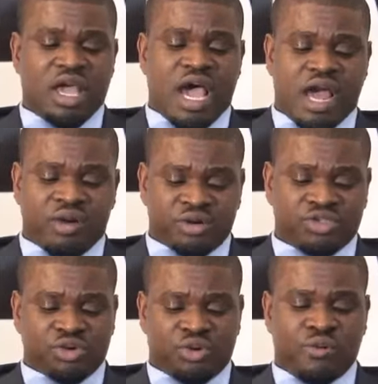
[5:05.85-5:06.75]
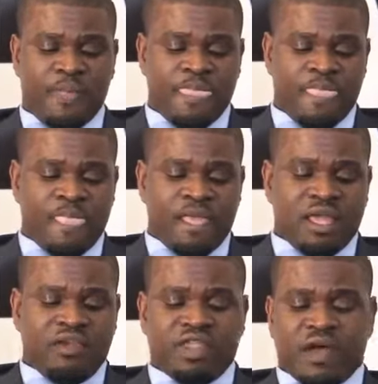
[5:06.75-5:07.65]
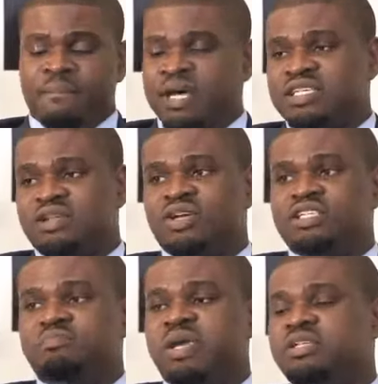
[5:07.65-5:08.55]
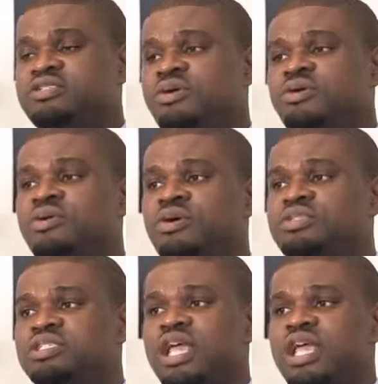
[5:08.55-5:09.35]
And also, if the ambassador is bent on not